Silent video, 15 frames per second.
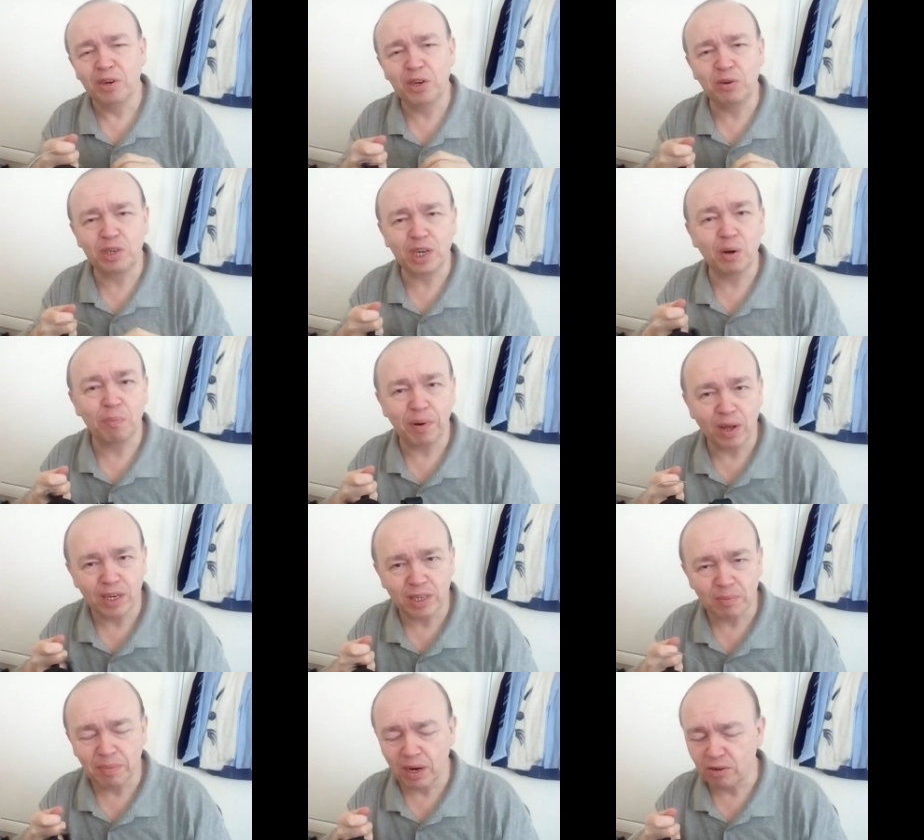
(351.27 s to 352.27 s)
usually
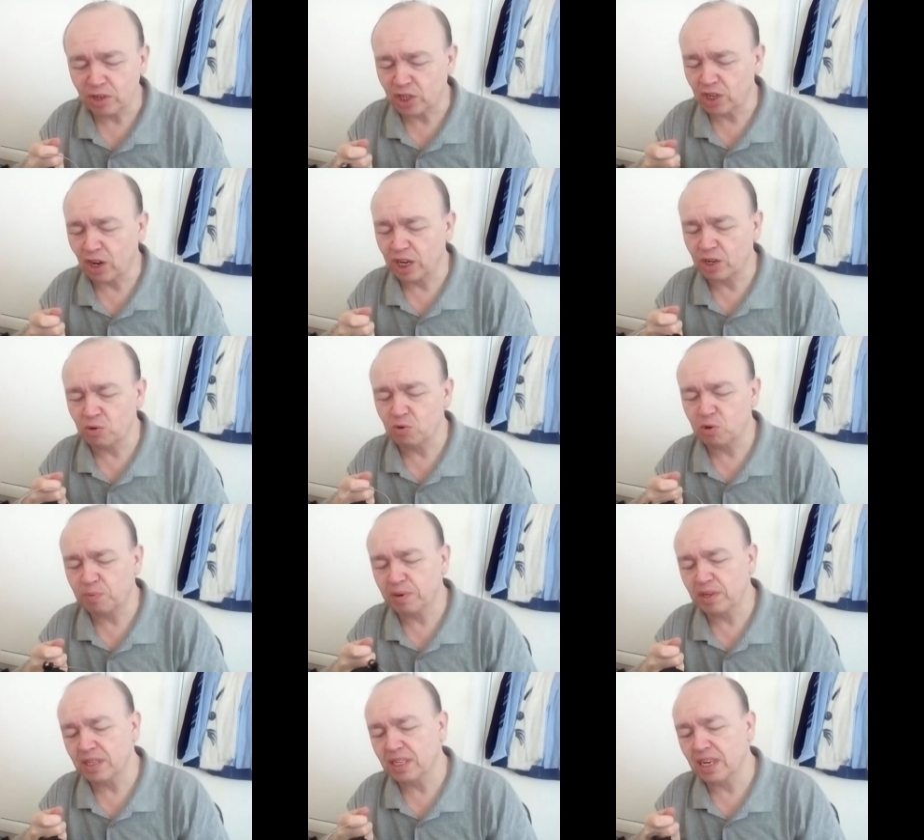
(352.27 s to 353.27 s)
applied to
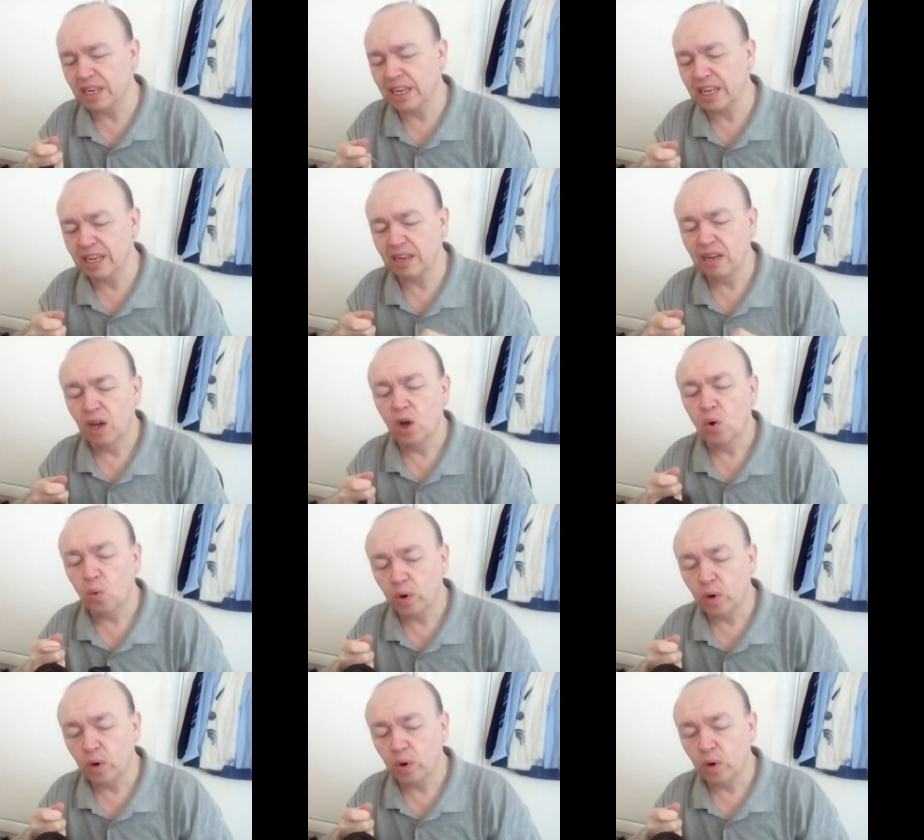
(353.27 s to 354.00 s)
motorcycles, but here,